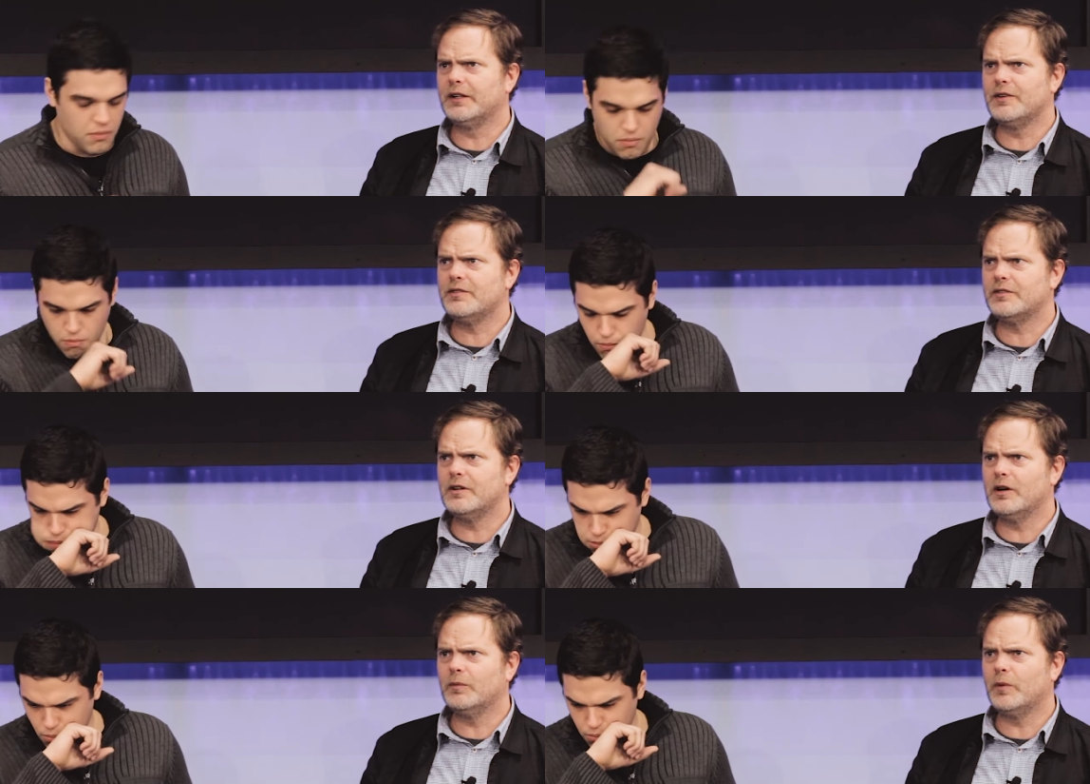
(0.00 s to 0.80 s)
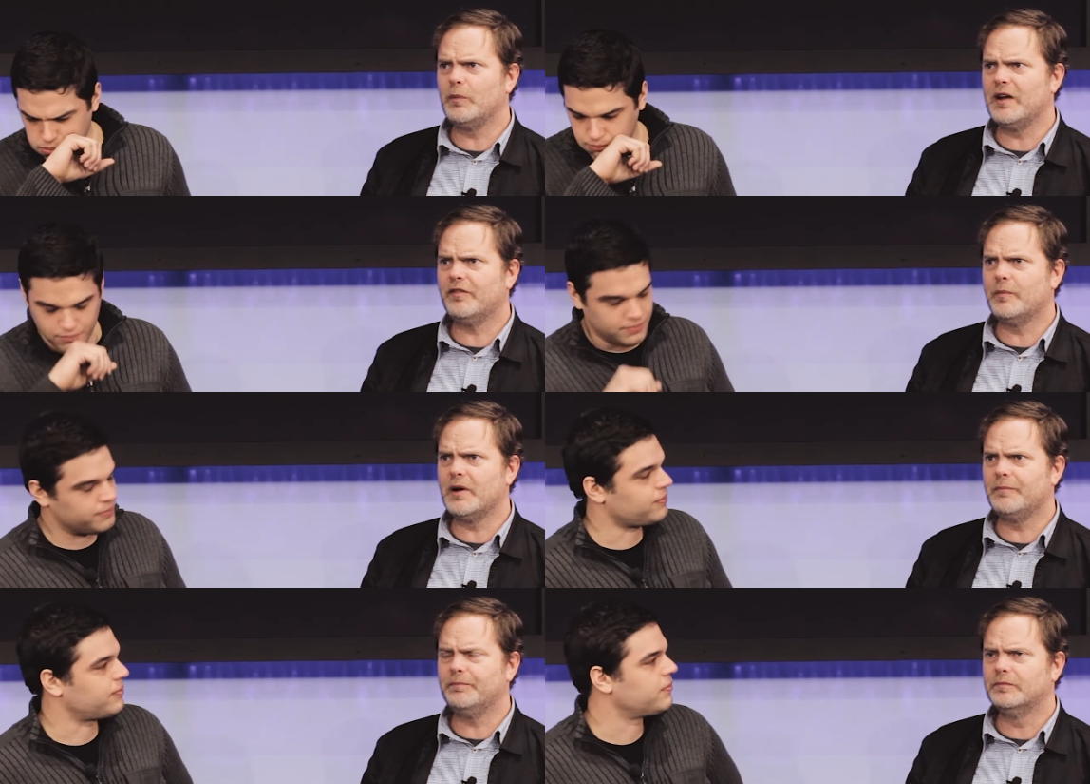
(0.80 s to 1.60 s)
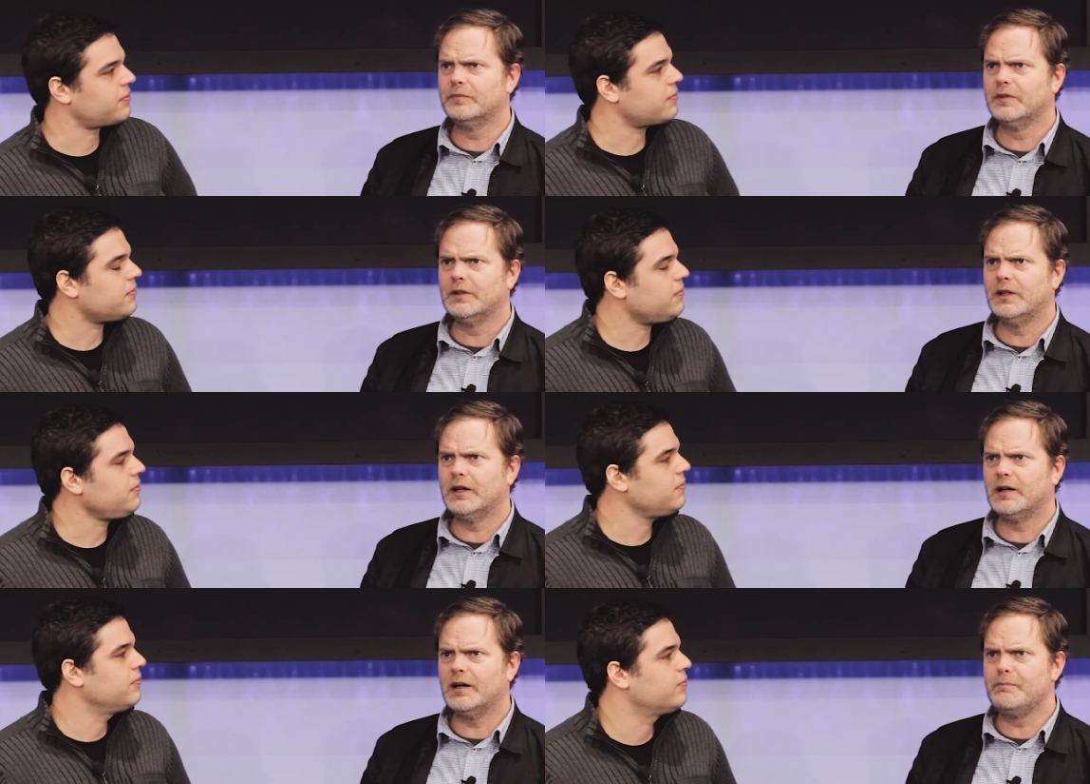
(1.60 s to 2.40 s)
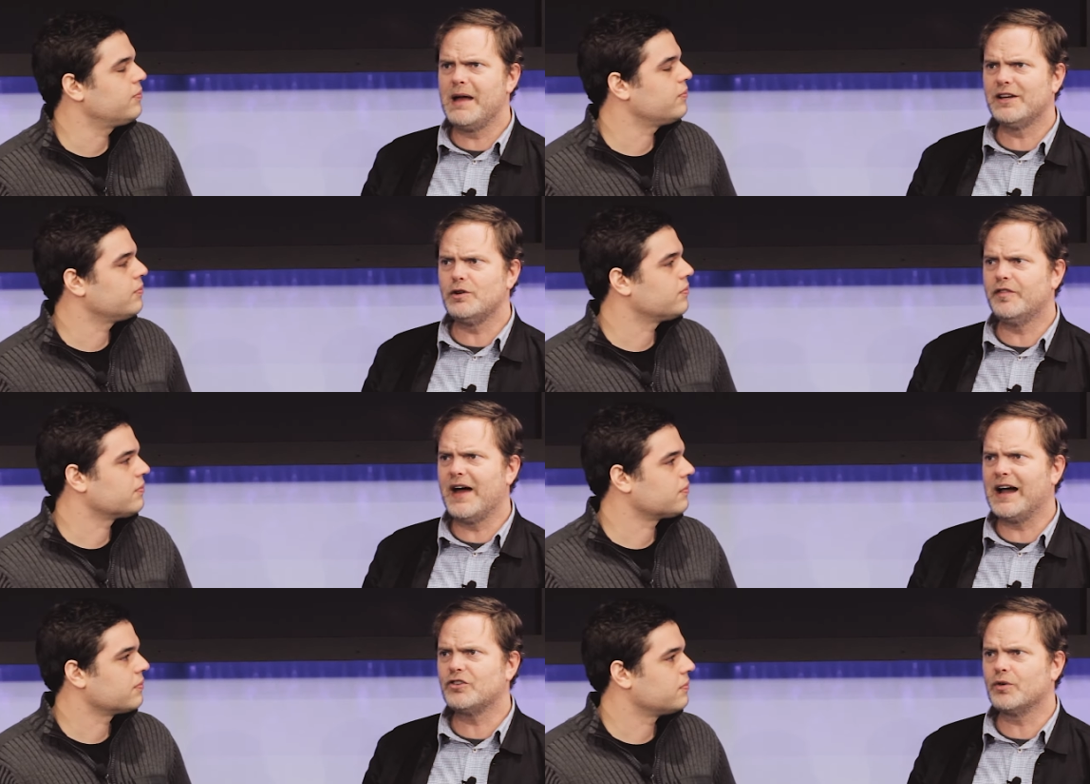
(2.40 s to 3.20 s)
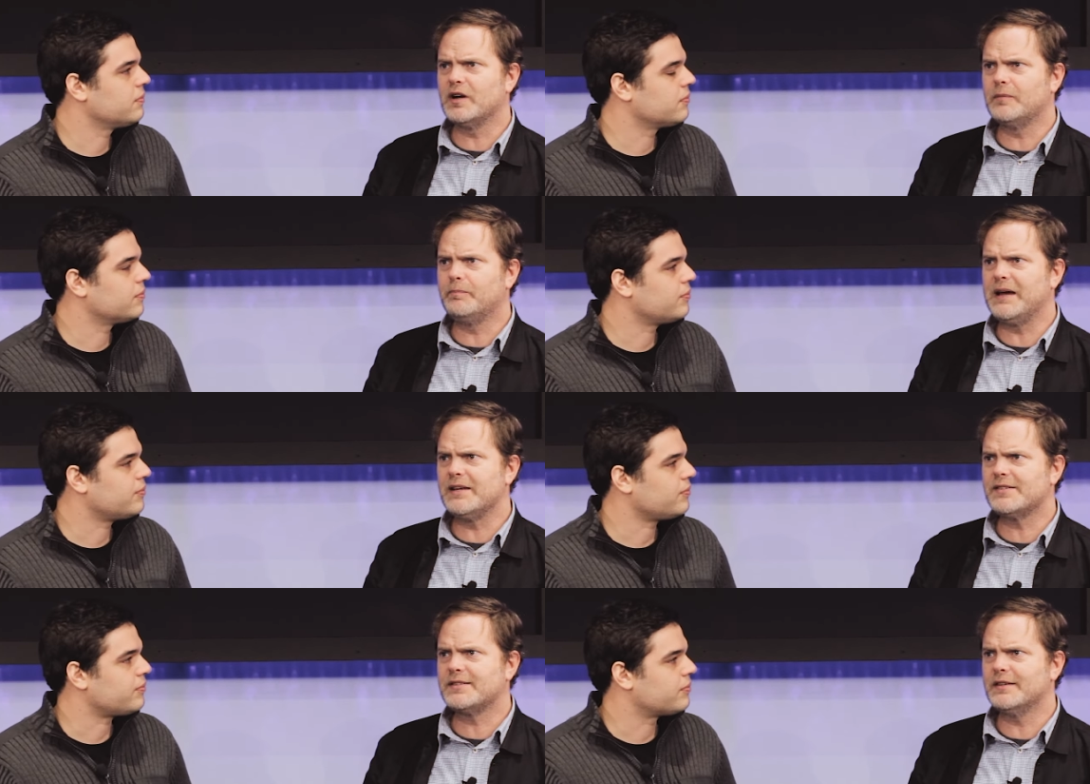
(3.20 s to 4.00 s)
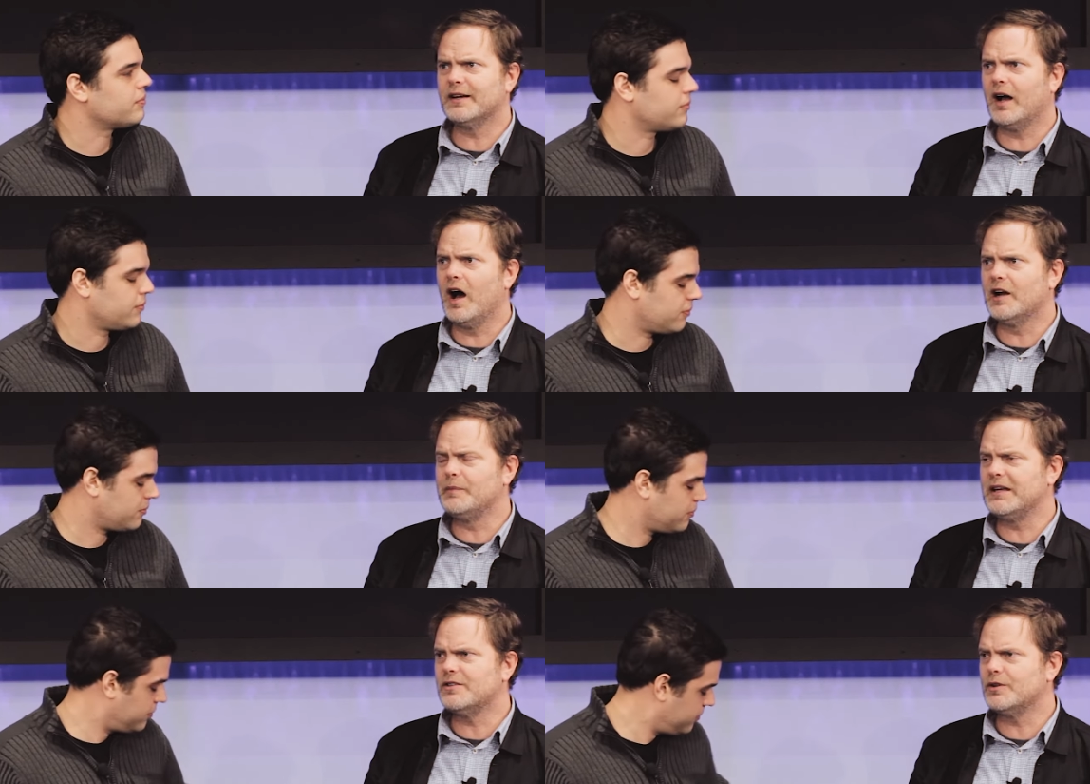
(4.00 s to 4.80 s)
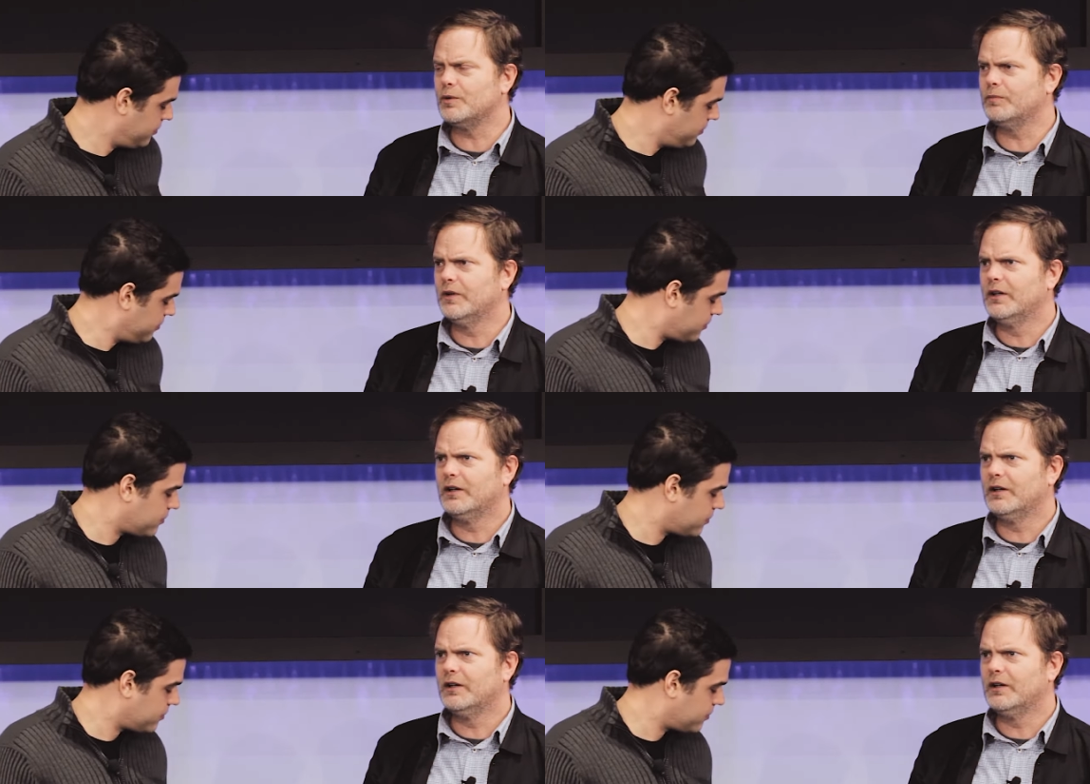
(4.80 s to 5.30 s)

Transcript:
Speaker 1: is, you know, we went from a, a manufacturing-based economy to